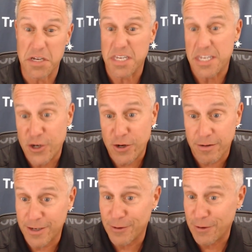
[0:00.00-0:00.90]
a
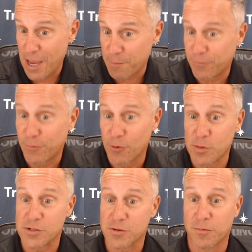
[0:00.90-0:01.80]
year, year and a half before we
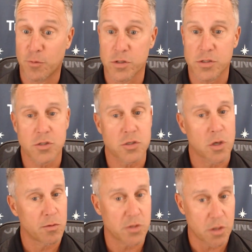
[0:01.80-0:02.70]
joined forces.
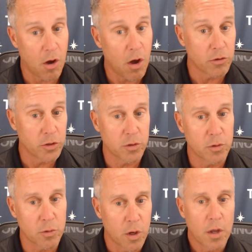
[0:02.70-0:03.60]
So it was all wow.
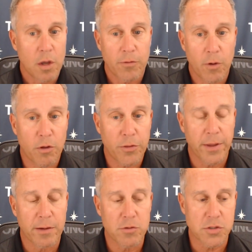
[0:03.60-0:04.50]
new. The whole
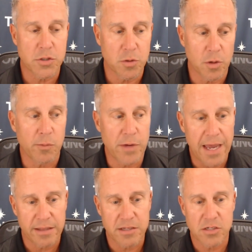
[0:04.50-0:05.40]
thing was new. And we
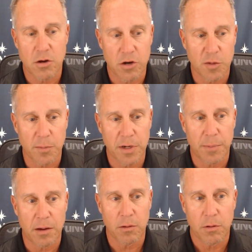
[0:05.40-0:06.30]
had this argument
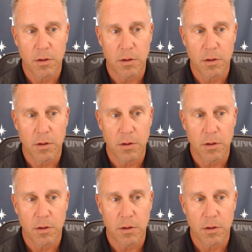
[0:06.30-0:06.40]
about